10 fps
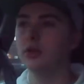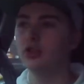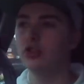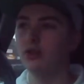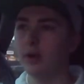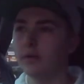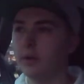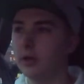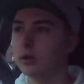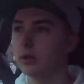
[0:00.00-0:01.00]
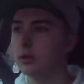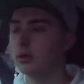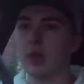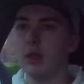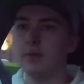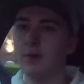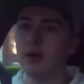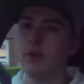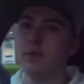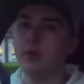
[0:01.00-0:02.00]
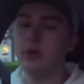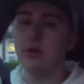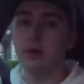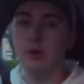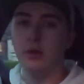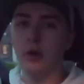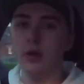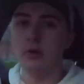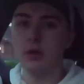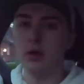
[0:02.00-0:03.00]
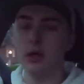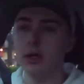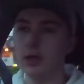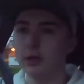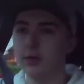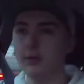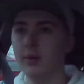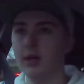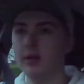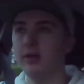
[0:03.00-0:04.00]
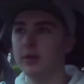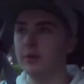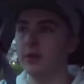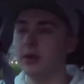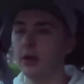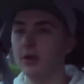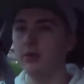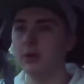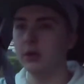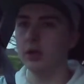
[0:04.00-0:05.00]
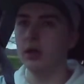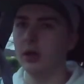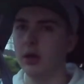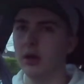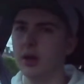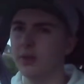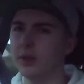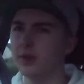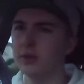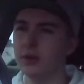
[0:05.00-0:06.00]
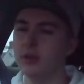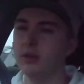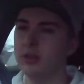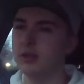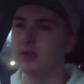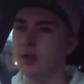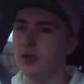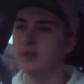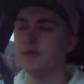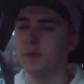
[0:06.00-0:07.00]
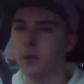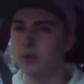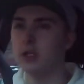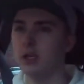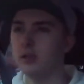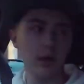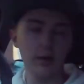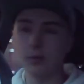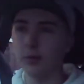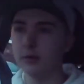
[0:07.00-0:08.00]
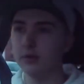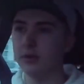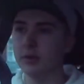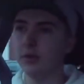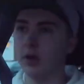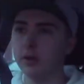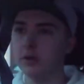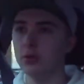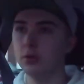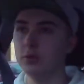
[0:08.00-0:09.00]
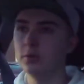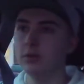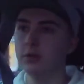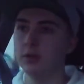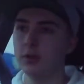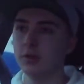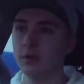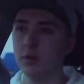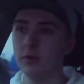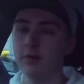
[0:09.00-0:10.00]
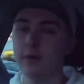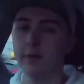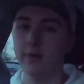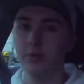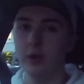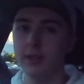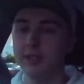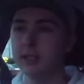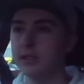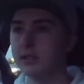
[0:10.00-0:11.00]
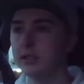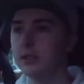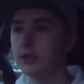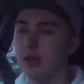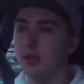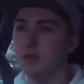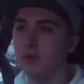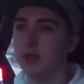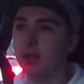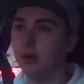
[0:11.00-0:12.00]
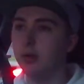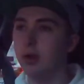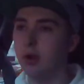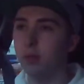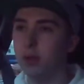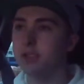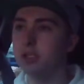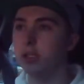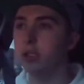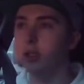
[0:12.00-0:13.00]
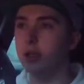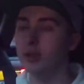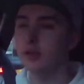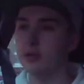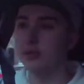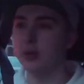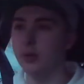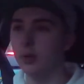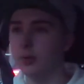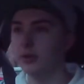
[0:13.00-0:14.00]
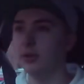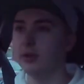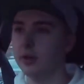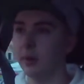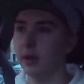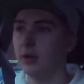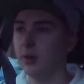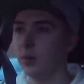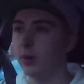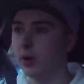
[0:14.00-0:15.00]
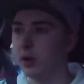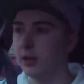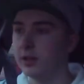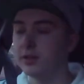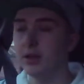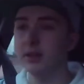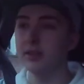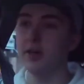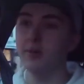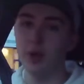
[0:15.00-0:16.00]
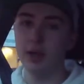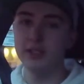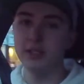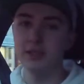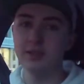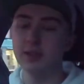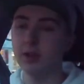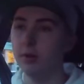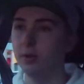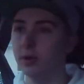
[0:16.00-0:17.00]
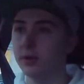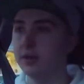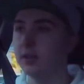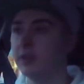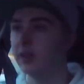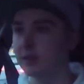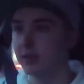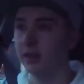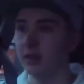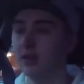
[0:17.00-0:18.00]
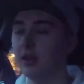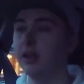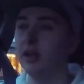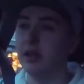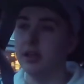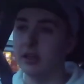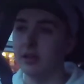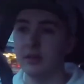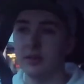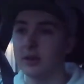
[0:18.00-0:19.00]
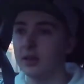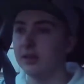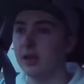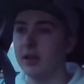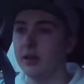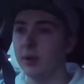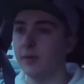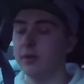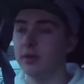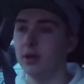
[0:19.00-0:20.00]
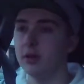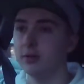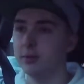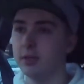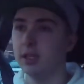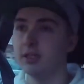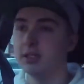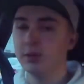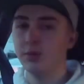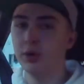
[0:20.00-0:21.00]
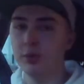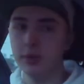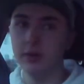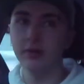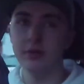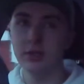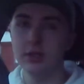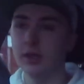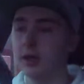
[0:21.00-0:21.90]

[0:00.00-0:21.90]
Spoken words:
there's traffic. For any of you that don't know, I actually made a video, I think it's like in 2014, and it was titled The Struggles of Having Braces, and in that video I basically talked about what it's like to have braces. So I've said things like you end up having a lot of dentist appointments,